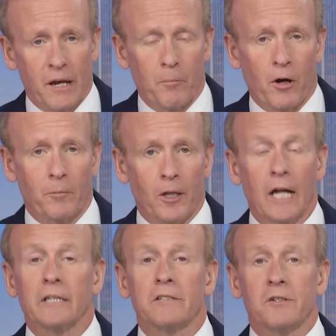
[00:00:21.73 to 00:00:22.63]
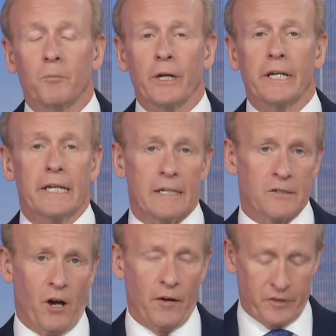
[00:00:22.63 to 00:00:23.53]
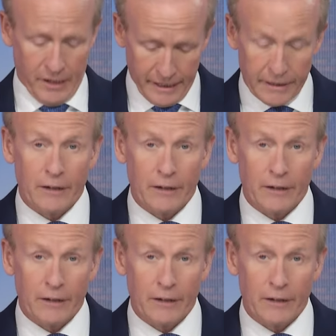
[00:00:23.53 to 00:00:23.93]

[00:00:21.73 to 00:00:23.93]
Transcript: I'm Mark Mulholland. Sabrina is off tonight.